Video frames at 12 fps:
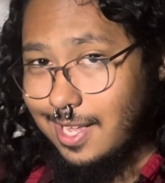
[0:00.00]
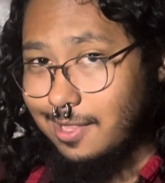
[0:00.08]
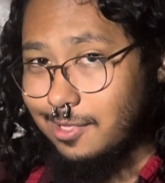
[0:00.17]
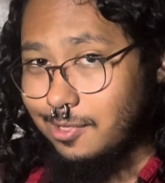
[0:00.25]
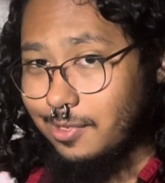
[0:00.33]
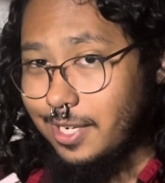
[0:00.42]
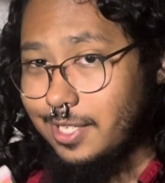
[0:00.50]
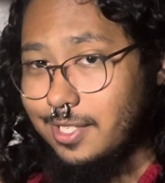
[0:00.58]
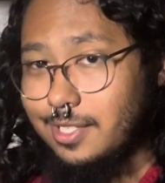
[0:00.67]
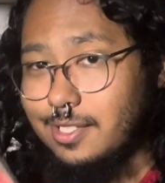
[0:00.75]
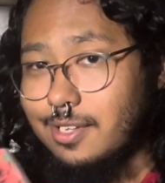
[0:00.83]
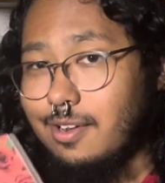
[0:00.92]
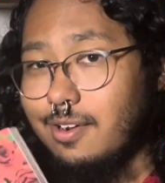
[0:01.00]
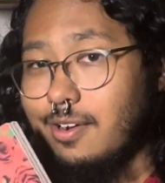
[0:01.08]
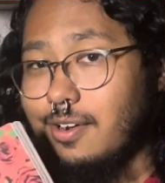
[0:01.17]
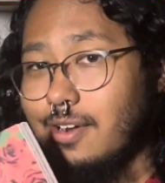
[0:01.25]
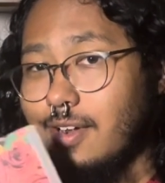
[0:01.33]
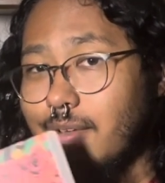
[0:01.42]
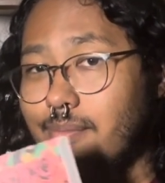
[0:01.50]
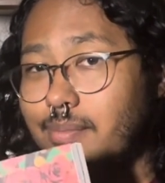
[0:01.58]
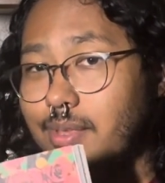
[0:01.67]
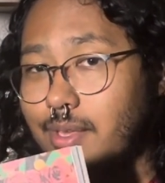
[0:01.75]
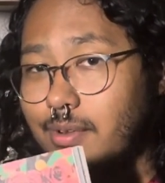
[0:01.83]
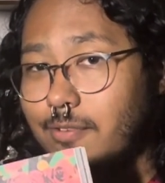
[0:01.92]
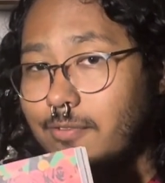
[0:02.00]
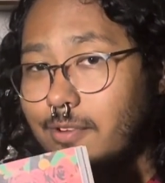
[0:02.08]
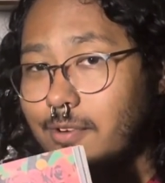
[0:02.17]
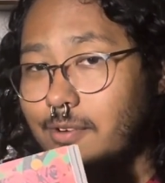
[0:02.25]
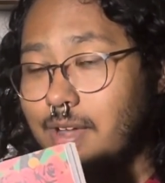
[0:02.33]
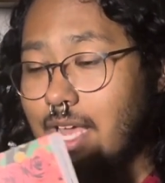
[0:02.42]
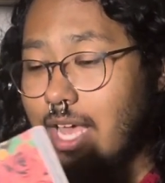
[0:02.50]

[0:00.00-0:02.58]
illustrations are beautiful.